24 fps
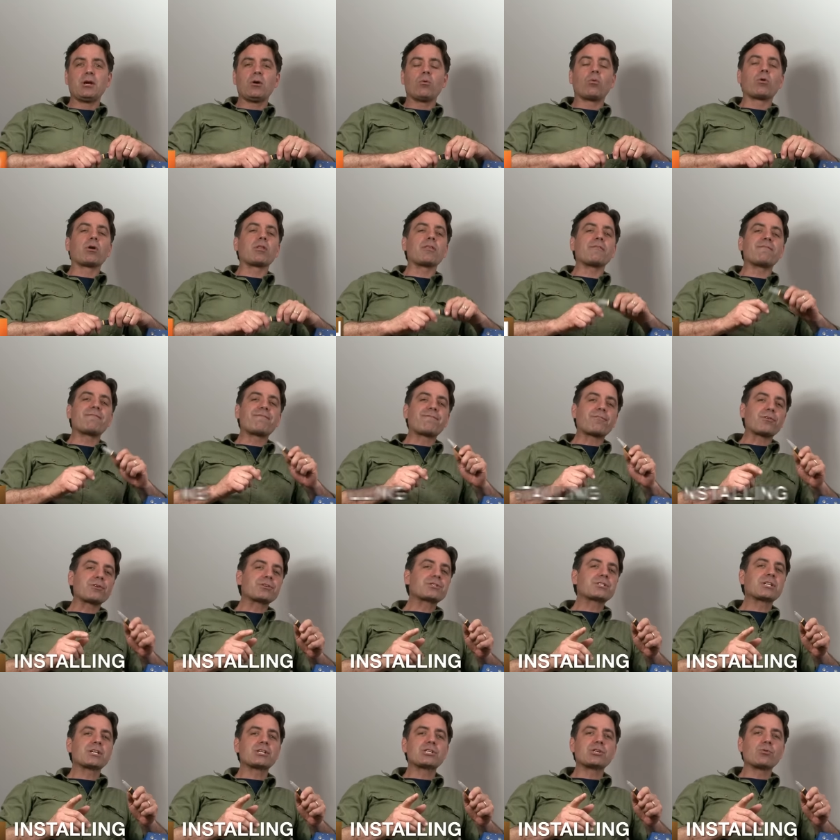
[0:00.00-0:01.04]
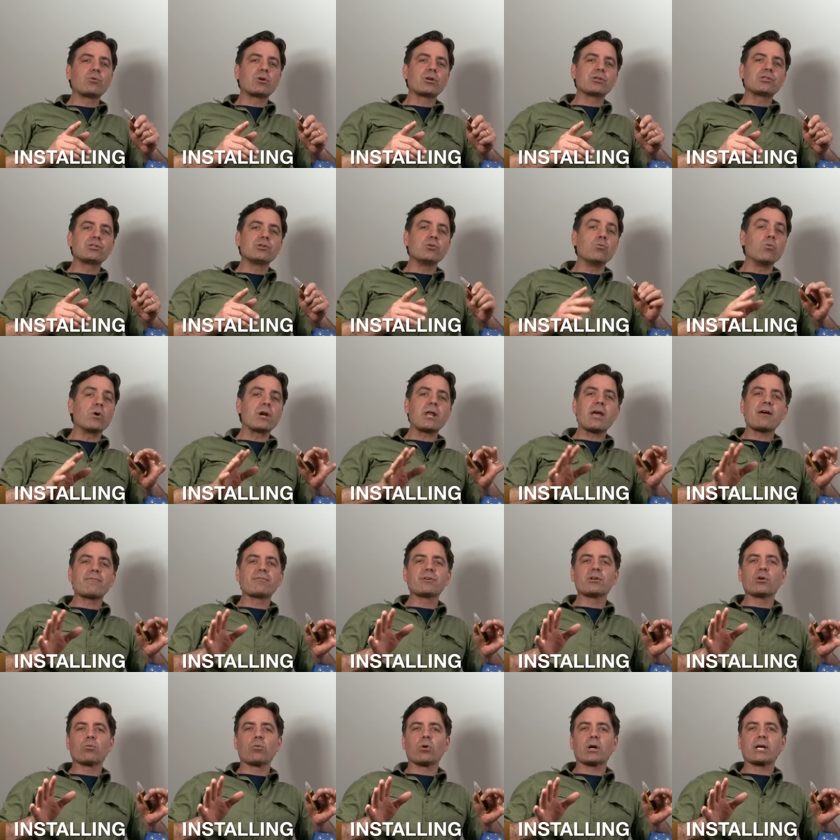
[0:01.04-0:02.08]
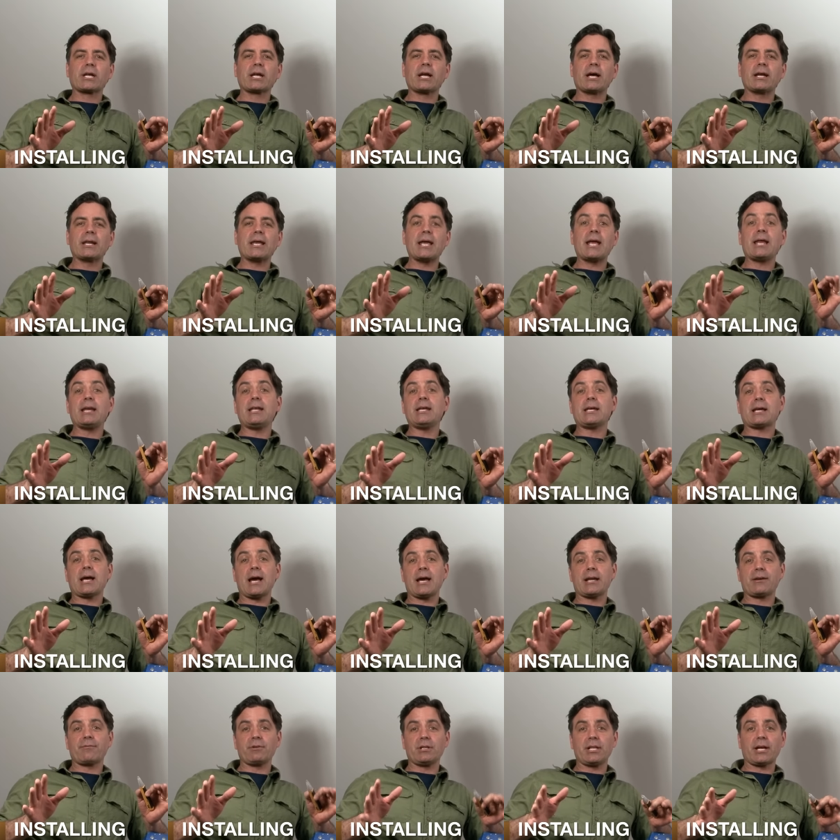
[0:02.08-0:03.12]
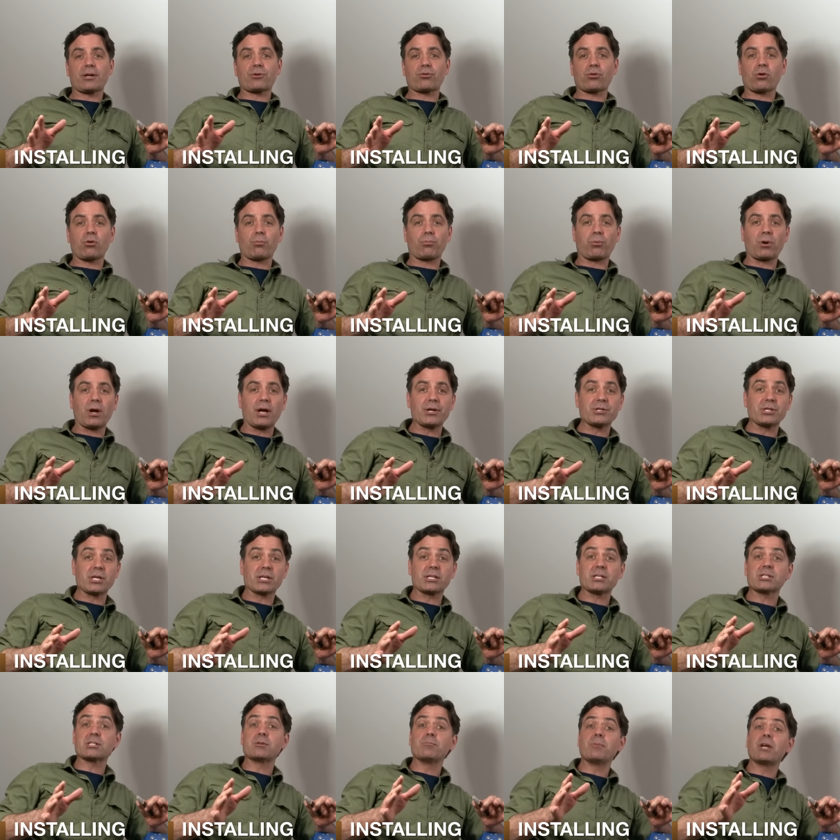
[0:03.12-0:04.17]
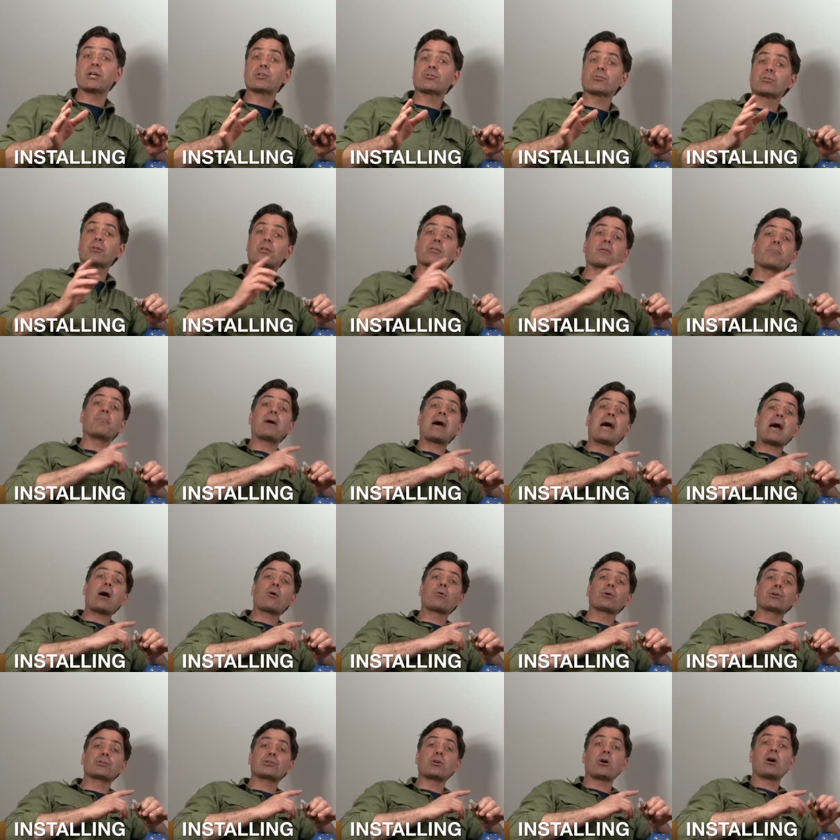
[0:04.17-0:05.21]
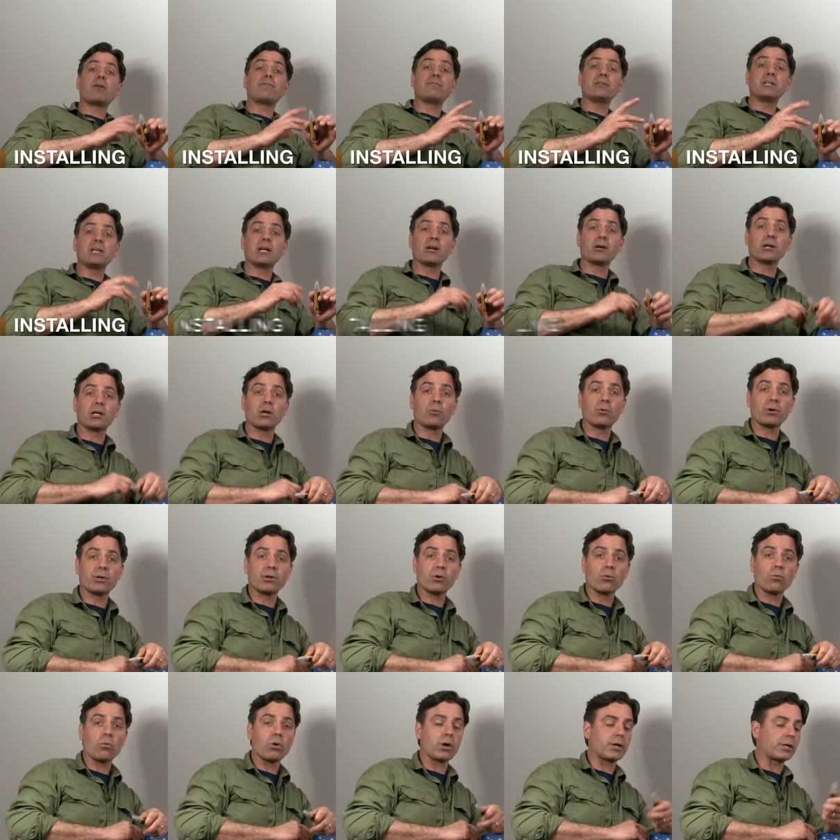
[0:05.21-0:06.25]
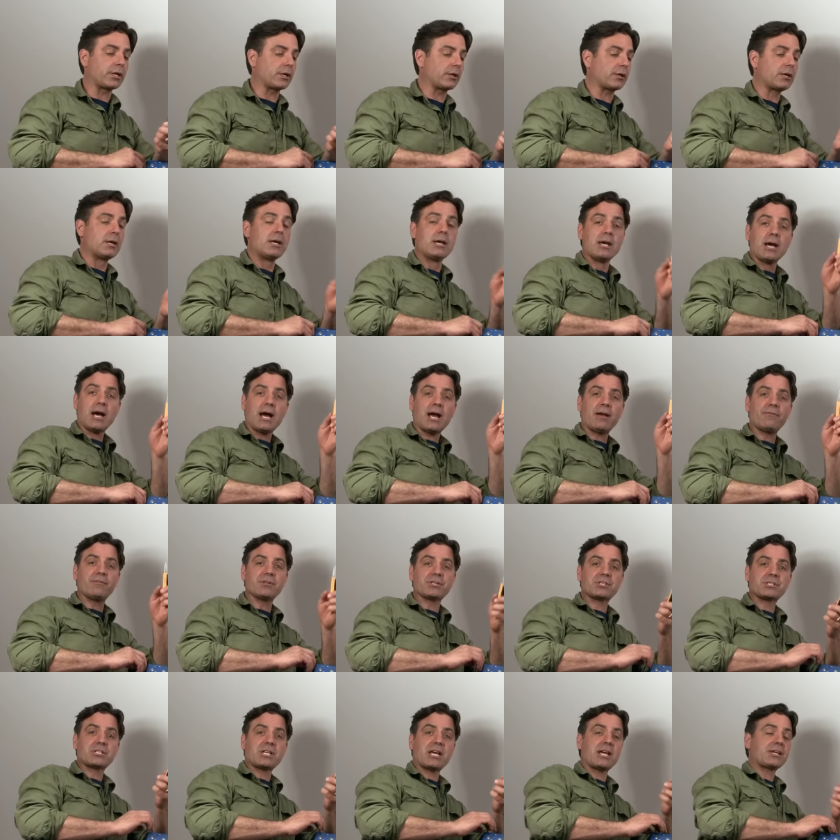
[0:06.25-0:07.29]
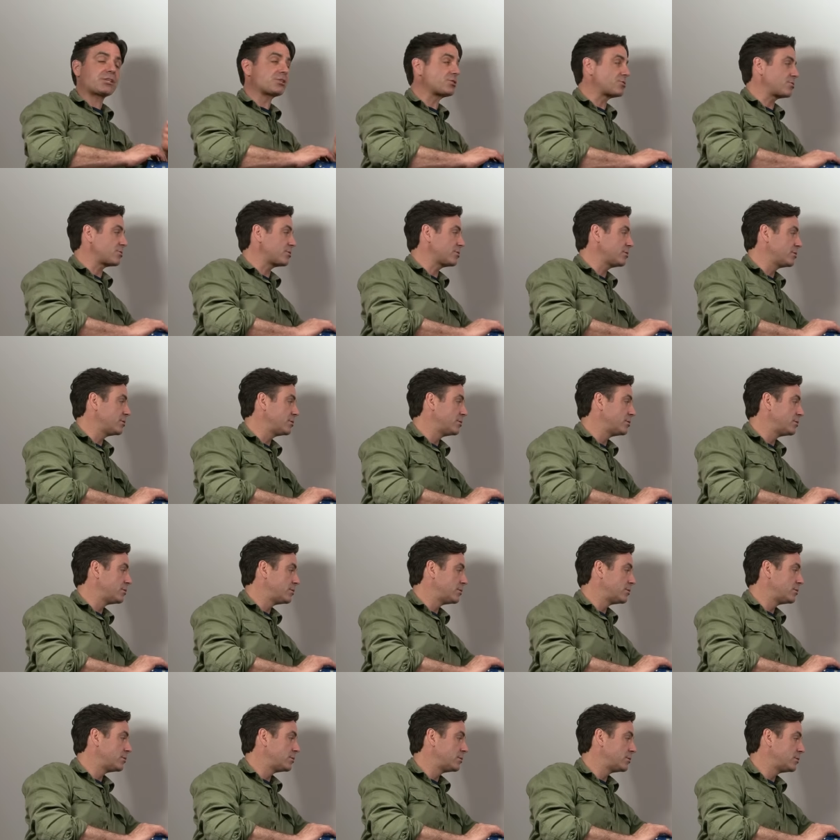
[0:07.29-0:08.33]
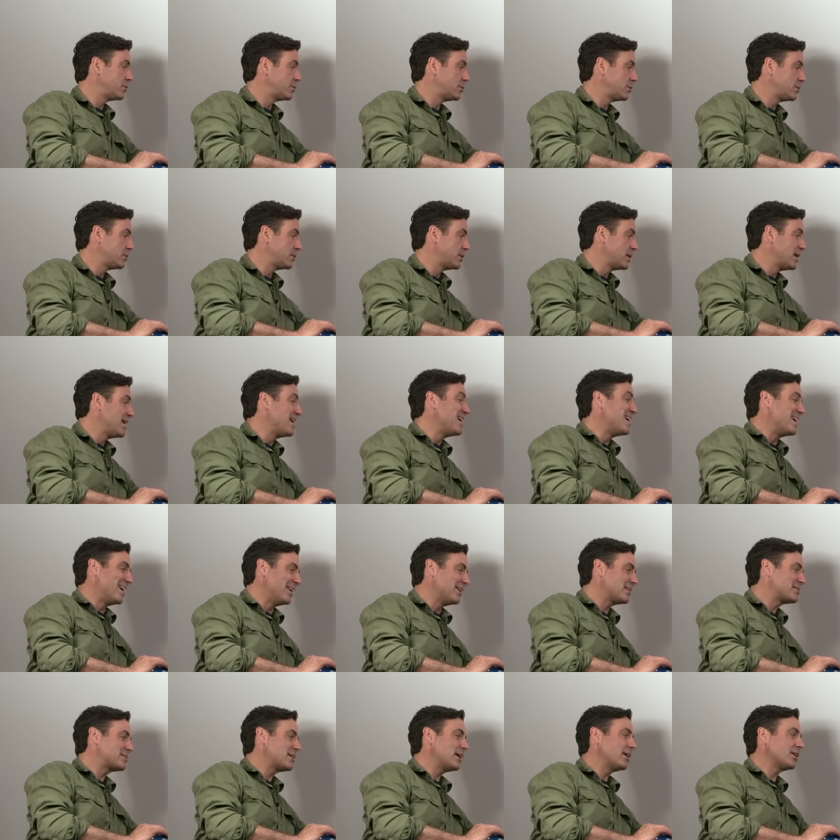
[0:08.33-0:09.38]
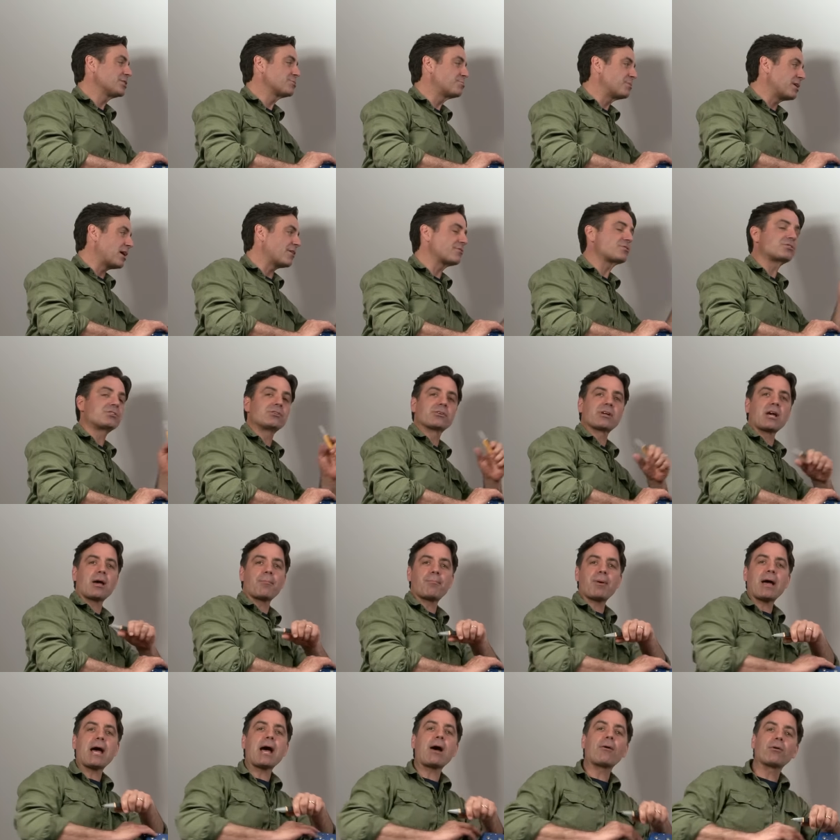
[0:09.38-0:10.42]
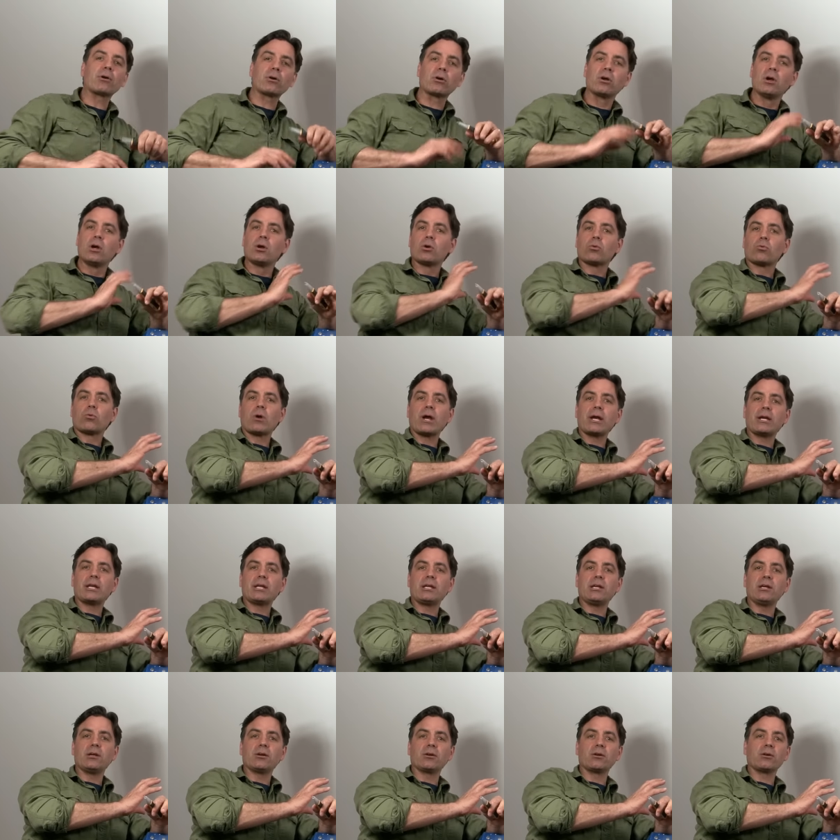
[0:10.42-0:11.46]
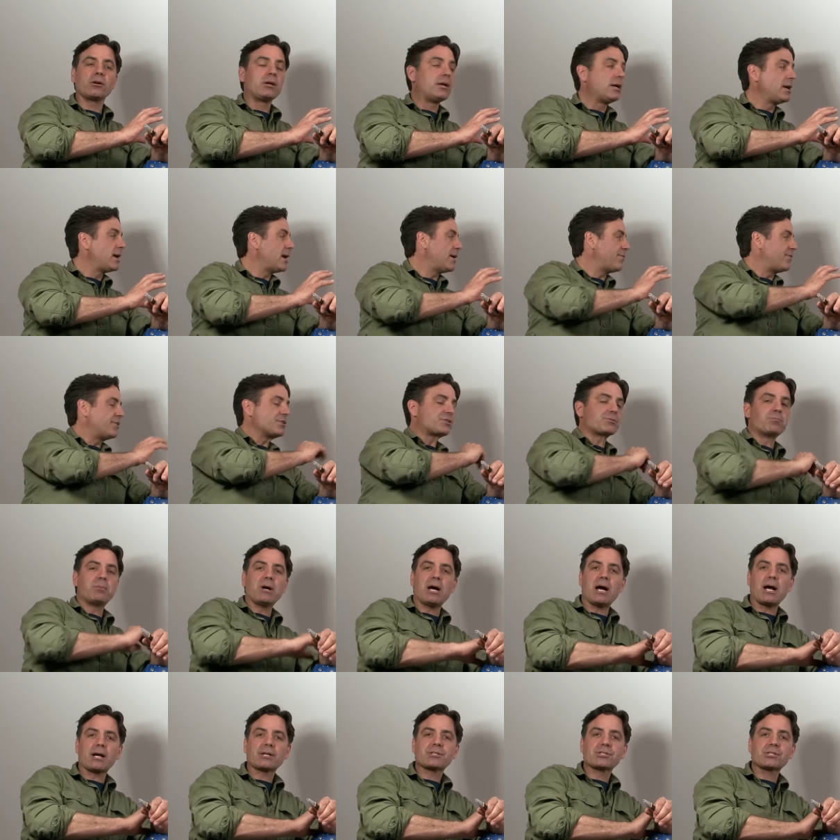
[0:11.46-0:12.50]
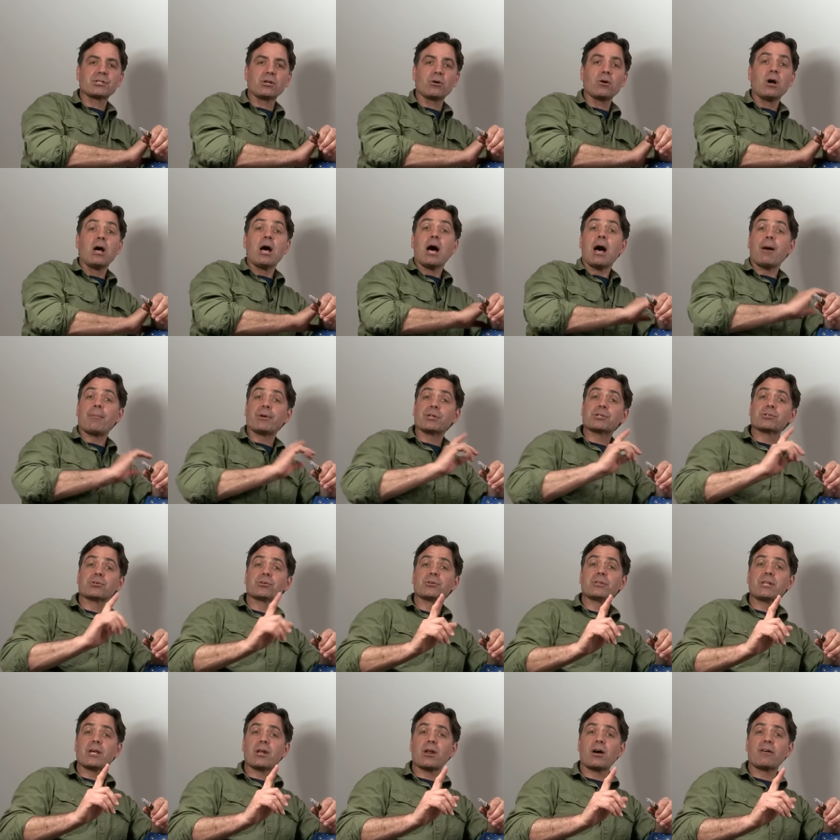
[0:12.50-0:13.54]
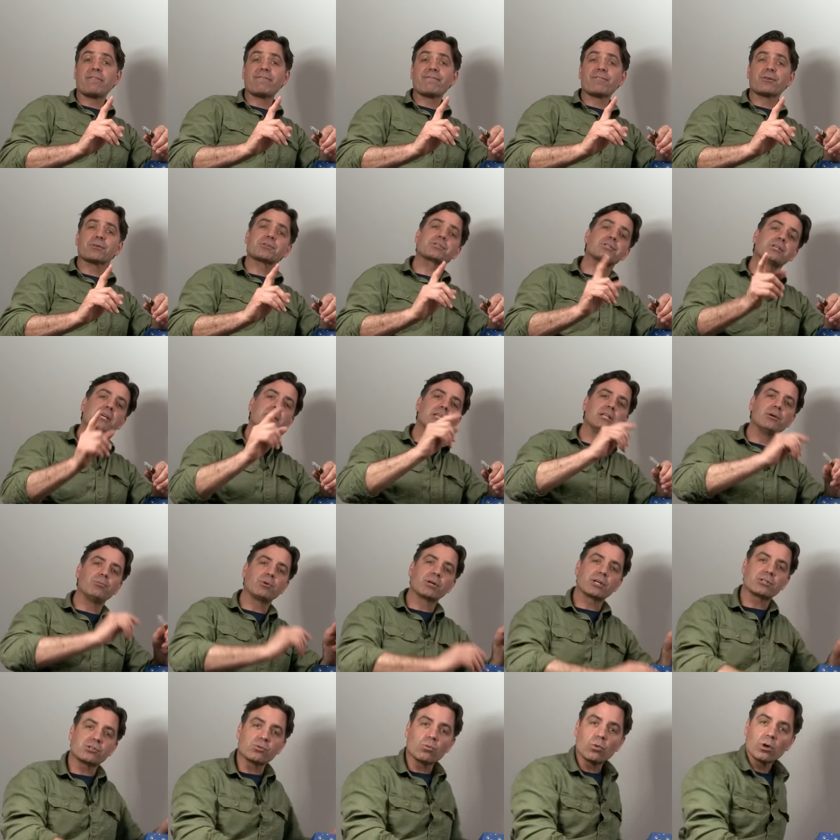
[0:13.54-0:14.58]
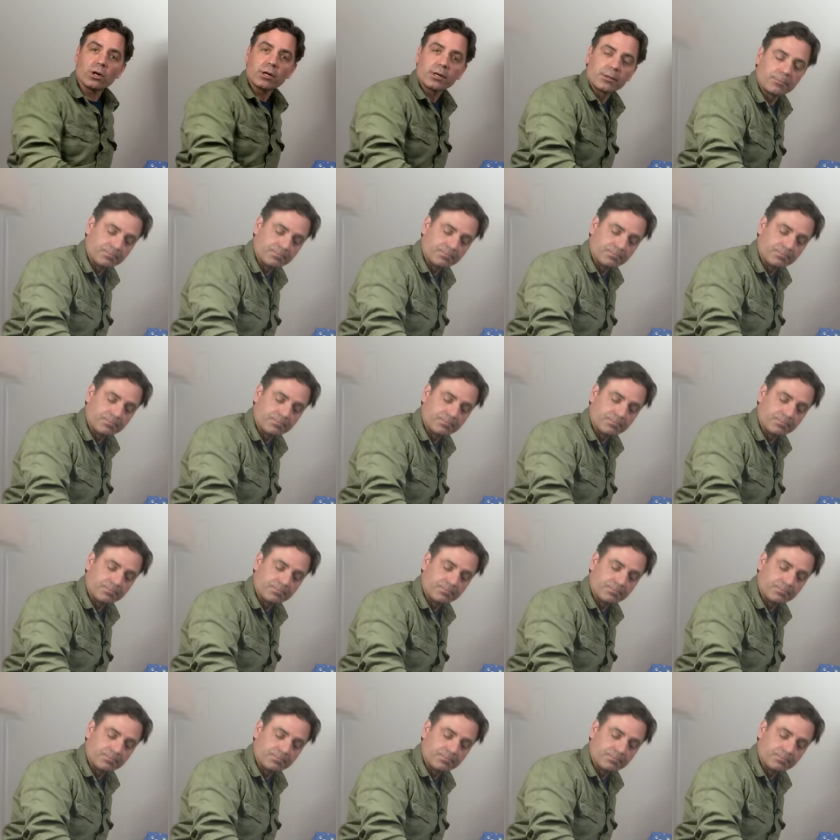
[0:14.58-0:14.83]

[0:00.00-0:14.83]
One of the first things you want to do whenever you're working on any kind of electrical project is to make sure that the power is off in the area where you're working. I have this tester, and it tells me I've still got power right here at this box. So I'm going to turn that off first, and then we'll get to work.